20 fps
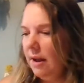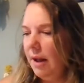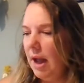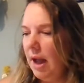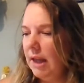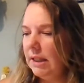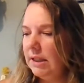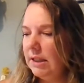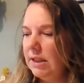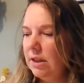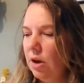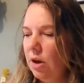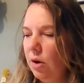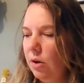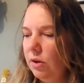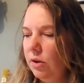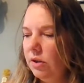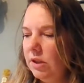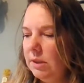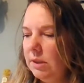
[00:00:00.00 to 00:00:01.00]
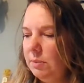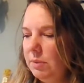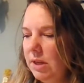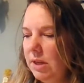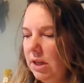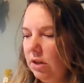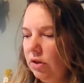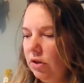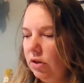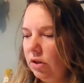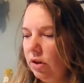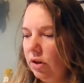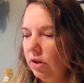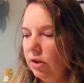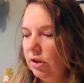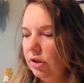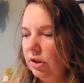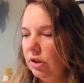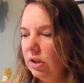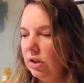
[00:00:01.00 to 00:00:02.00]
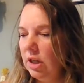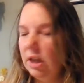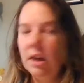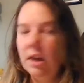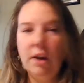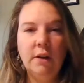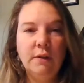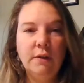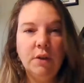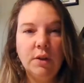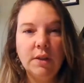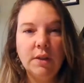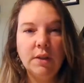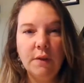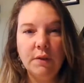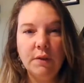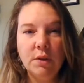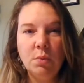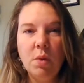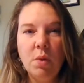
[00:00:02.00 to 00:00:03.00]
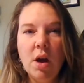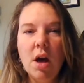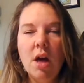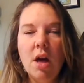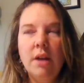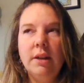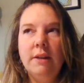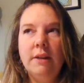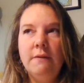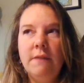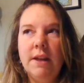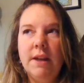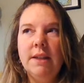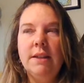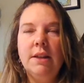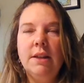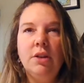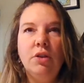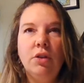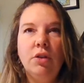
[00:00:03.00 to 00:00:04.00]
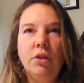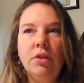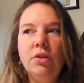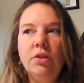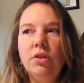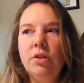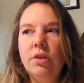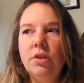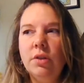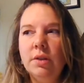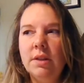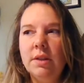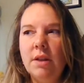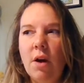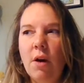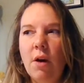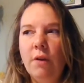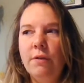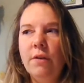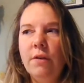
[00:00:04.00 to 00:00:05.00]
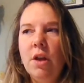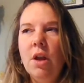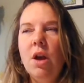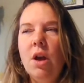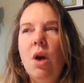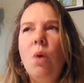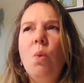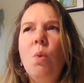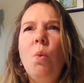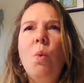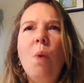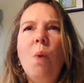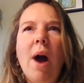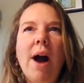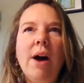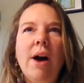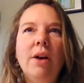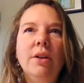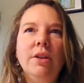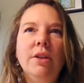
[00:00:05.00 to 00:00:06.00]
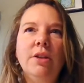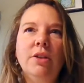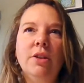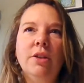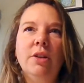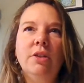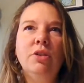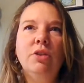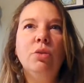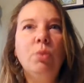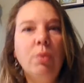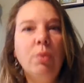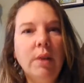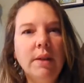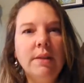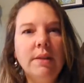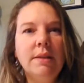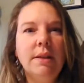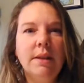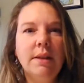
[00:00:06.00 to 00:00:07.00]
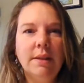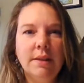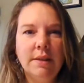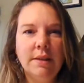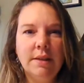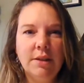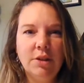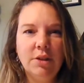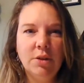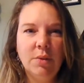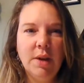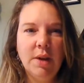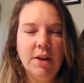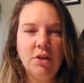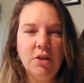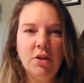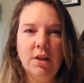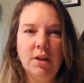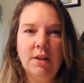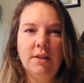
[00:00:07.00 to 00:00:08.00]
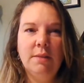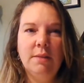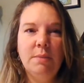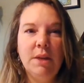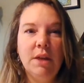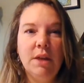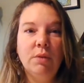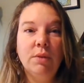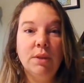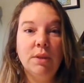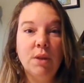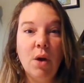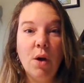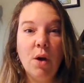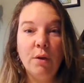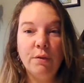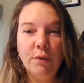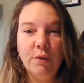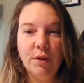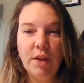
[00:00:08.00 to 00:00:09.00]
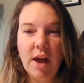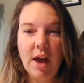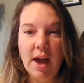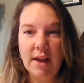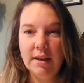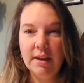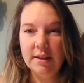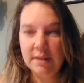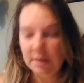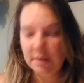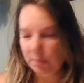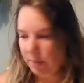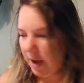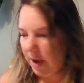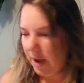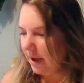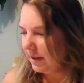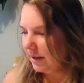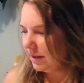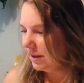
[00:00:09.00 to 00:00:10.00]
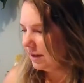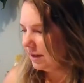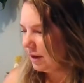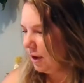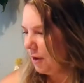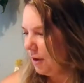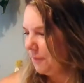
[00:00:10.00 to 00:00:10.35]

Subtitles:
And so just being sure to take care of yourself as well and invest and nurture yourself while you're trusting the situation is being resolved for the highest and best.